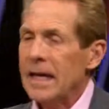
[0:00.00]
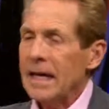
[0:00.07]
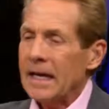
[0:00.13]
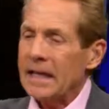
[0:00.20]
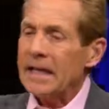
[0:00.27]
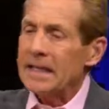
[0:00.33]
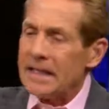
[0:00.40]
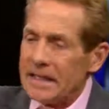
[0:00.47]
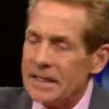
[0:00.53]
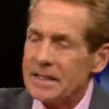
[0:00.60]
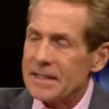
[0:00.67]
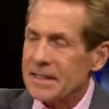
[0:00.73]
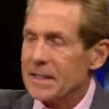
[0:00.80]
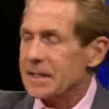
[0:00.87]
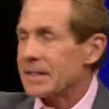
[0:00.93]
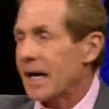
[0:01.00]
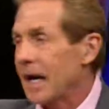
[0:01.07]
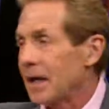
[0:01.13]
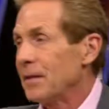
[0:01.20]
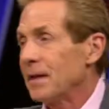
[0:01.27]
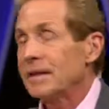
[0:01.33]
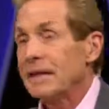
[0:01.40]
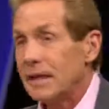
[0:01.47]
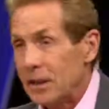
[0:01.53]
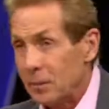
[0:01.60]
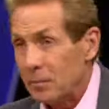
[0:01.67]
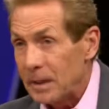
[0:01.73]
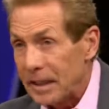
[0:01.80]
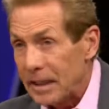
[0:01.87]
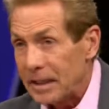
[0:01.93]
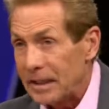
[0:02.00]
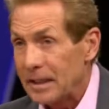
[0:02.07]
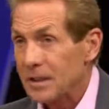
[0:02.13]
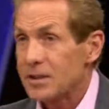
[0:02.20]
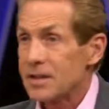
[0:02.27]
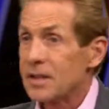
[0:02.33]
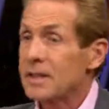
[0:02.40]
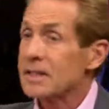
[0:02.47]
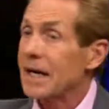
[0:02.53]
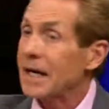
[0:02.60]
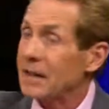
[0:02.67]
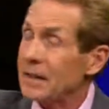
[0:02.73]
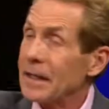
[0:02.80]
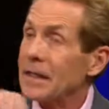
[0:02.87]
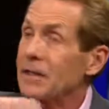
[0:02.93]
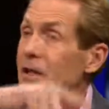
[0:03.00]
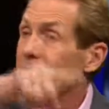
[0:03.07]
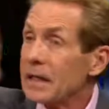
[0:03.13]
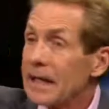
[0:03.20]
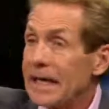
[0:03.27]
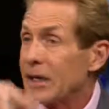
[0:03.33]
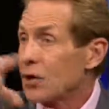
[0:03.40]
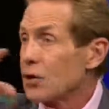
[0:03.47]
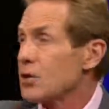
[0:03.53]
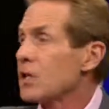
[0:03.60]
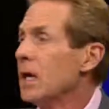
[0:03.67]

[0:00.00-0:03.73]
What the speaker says: He needs this. I think the NBA needs this. I think the Lakers,